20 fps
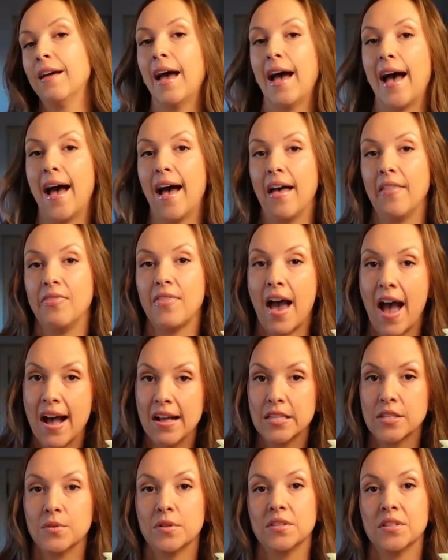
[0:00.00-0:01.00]
And
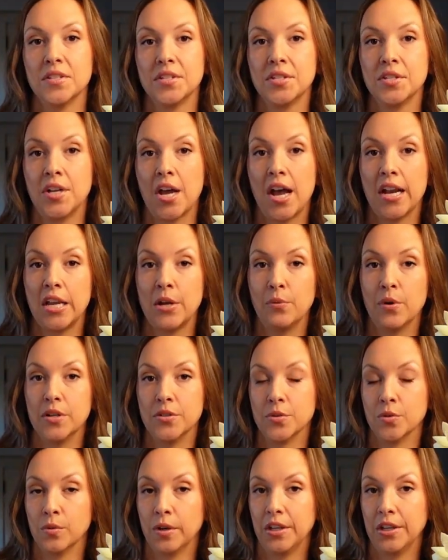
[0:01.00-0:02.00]
that's what this study
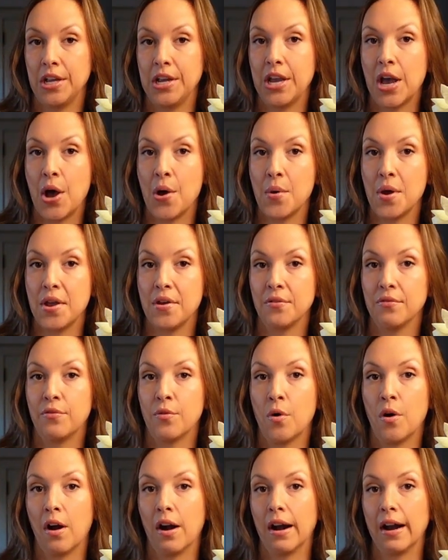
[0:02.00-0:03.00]
was really going
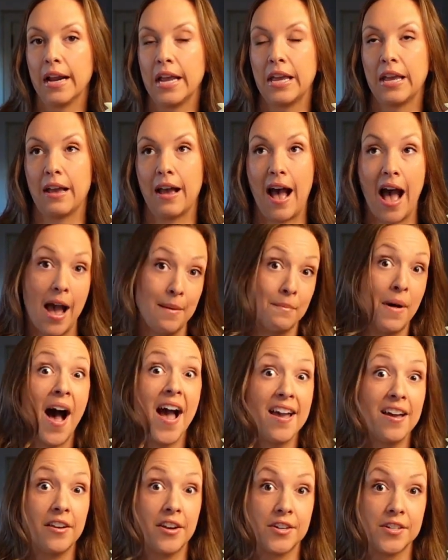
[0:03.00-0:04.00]
for. Eh,
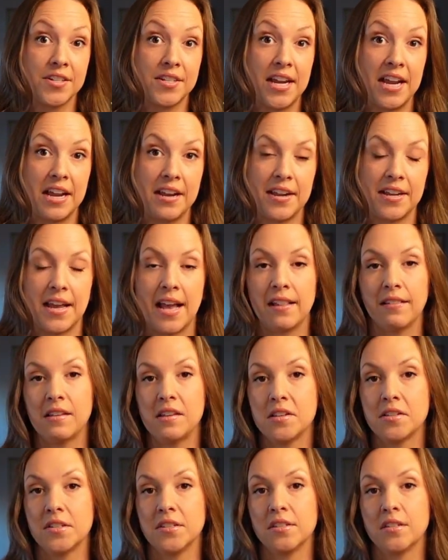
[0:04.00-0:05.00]
my understanding at
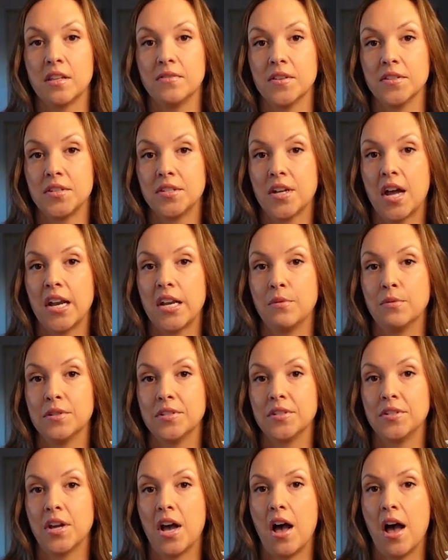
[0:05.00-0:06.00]
least is that the study
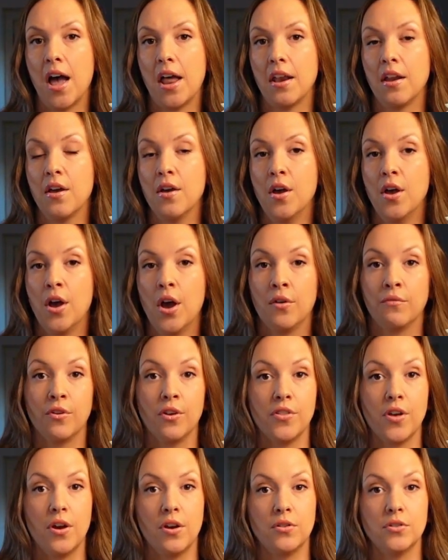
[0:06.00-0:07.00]
was done
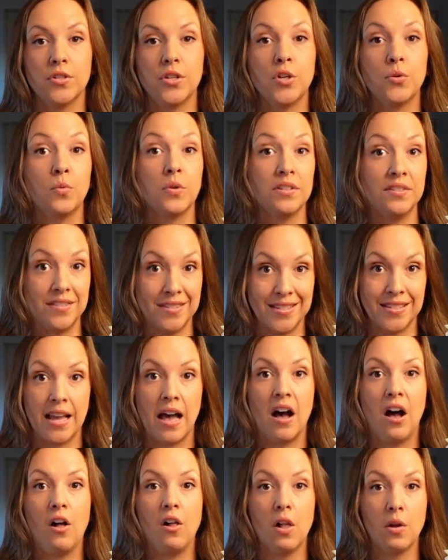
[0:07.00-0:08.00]
for those who would
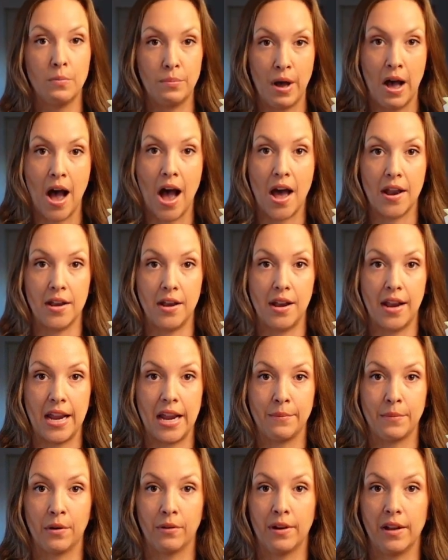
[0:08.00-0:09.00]
sell potted
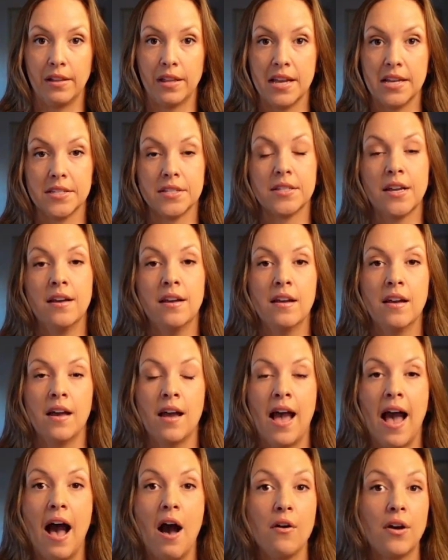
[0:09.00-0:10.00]
amaryllis.
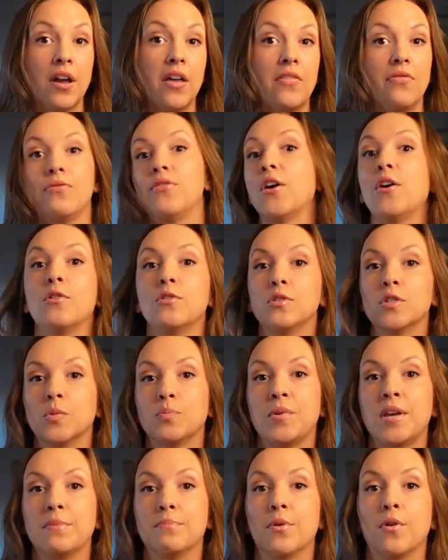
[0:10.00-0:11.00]
How can those
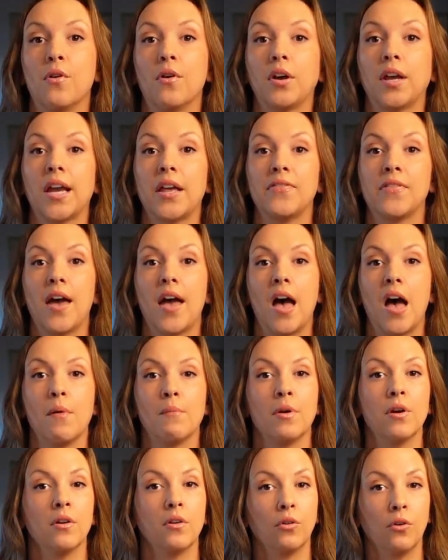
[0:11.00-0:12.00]
people get
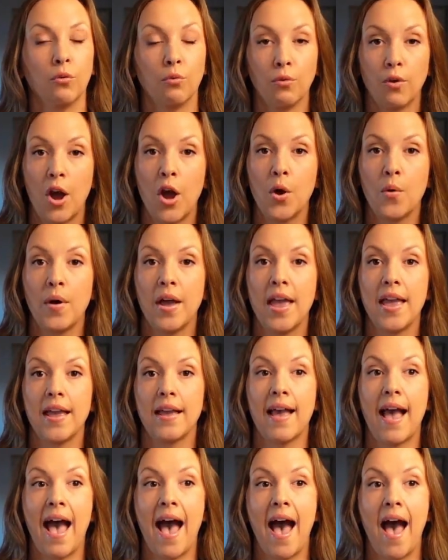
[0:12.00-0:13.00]
them
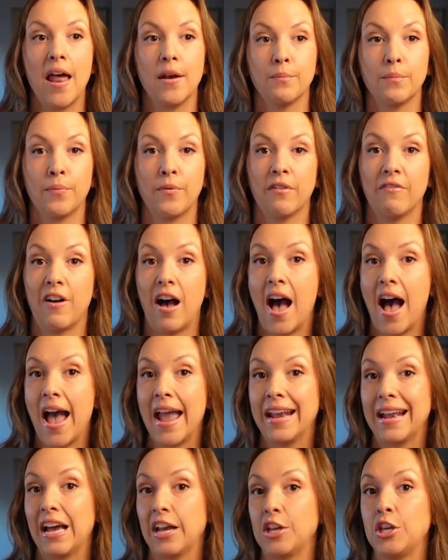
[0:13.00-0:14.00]
growing and
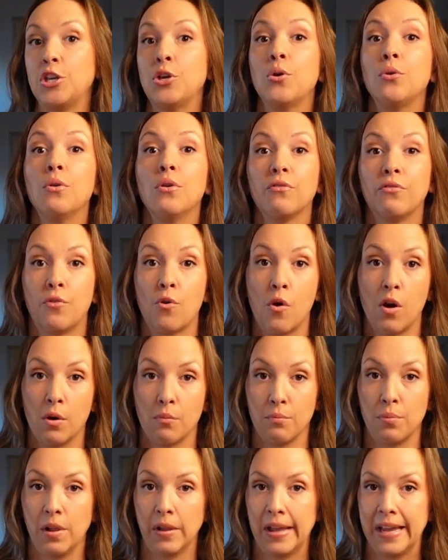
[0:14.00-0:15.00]
provide a
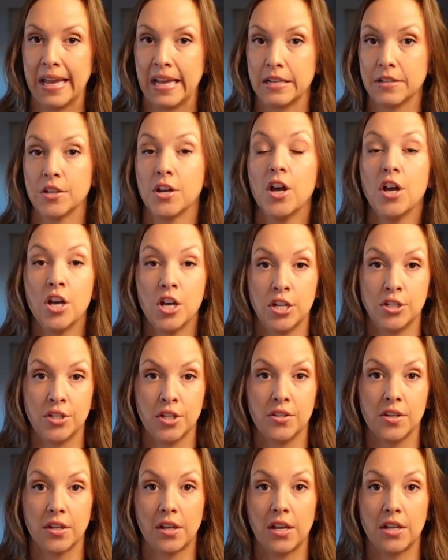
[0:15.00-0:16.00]
uniform plant
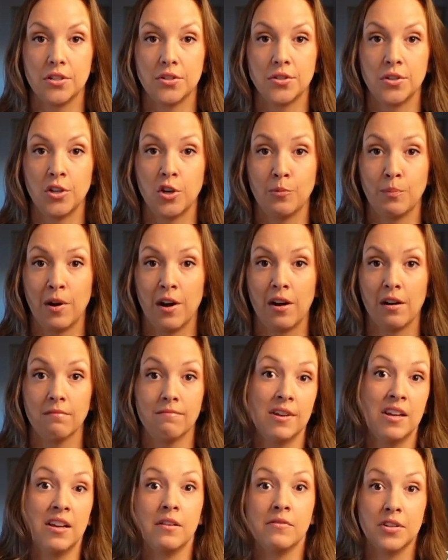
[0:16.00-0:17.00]
to the
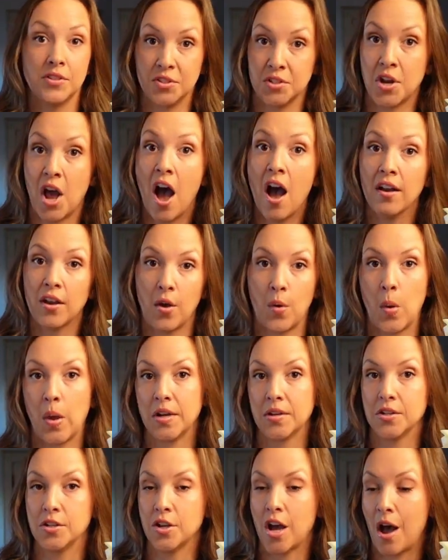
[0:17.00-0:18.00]
consumer that's not
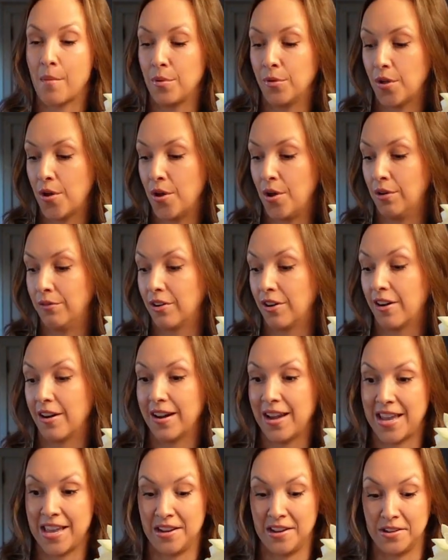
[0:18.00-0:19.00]
going to topple
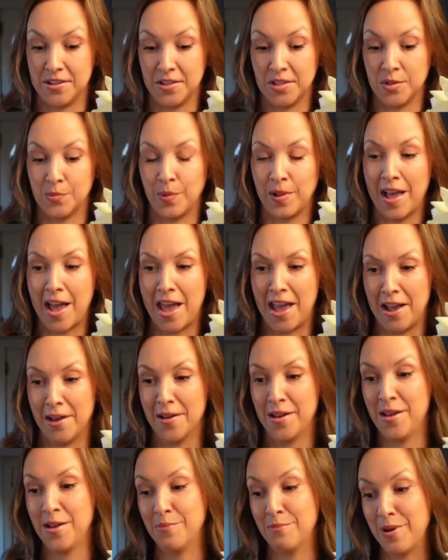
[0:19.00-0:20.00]
over in a display.
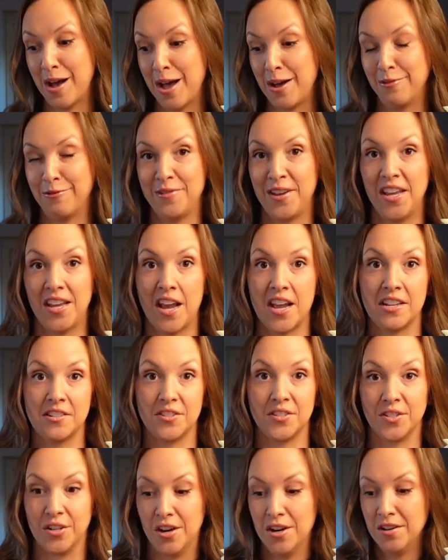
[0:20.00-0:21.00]
But we
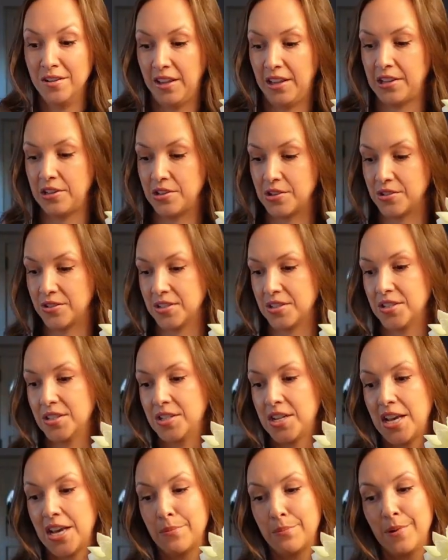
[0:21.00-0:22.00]
can certainly use this
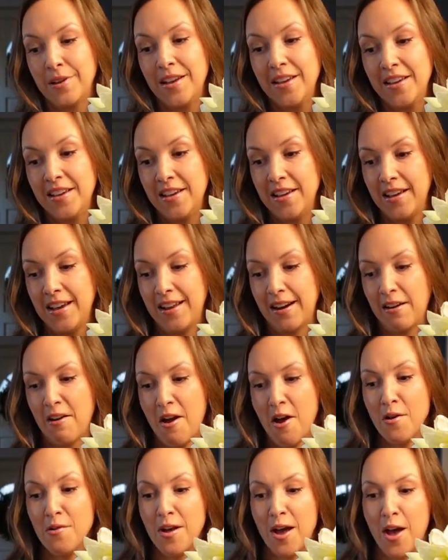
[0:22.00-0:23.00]
tip in our
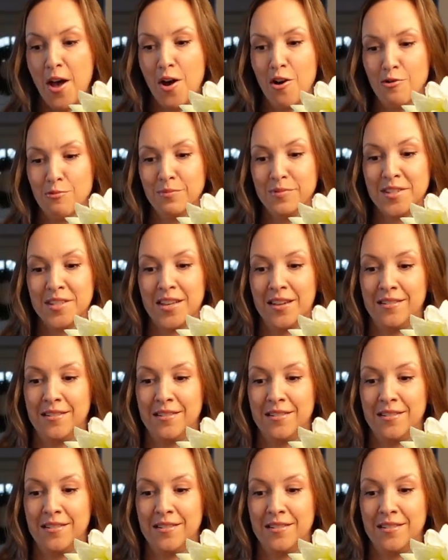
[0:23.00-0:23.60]
own homes.